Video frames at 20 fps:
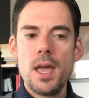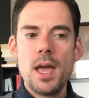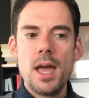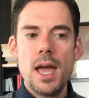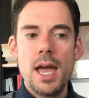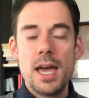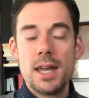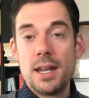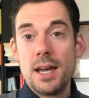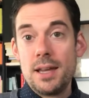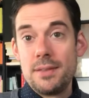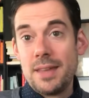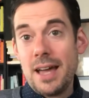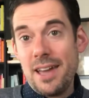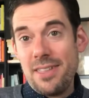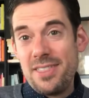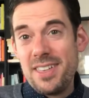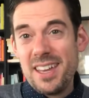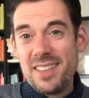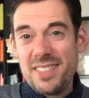And I
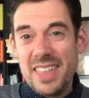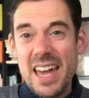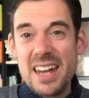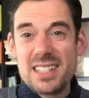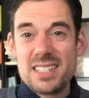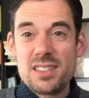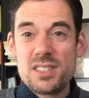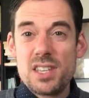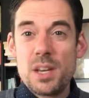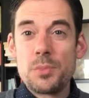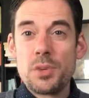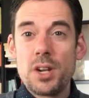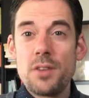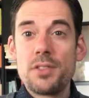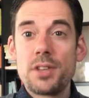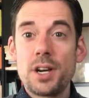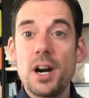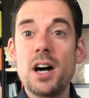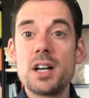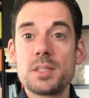think that is a summary of the
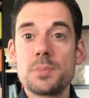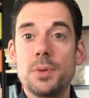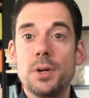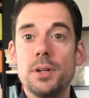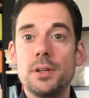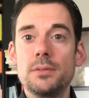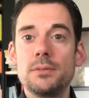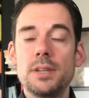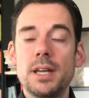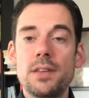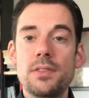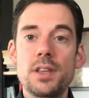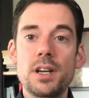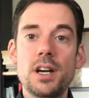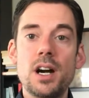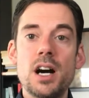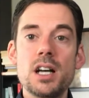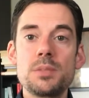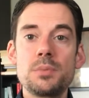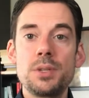gospel. Like the
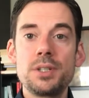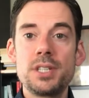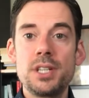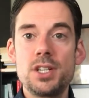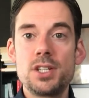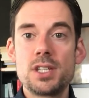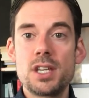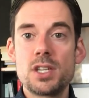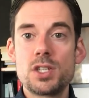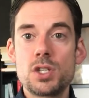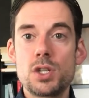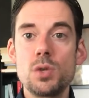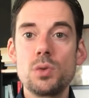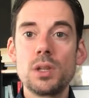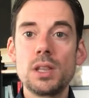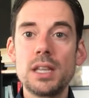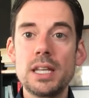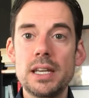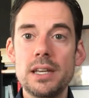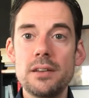gospel teaches us to
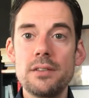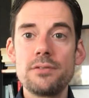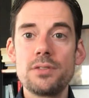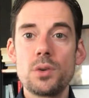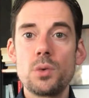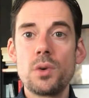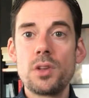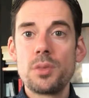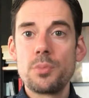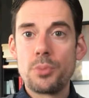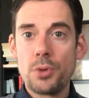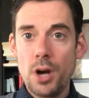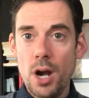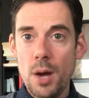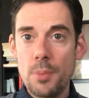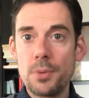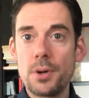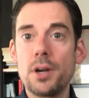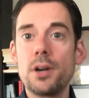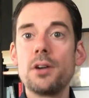live with
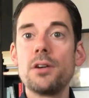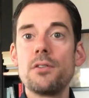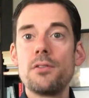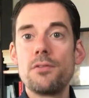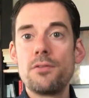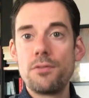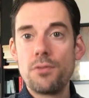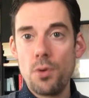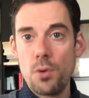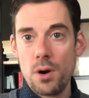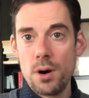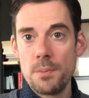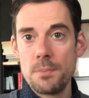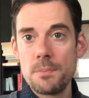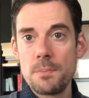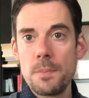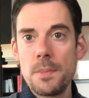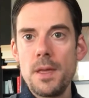proper form.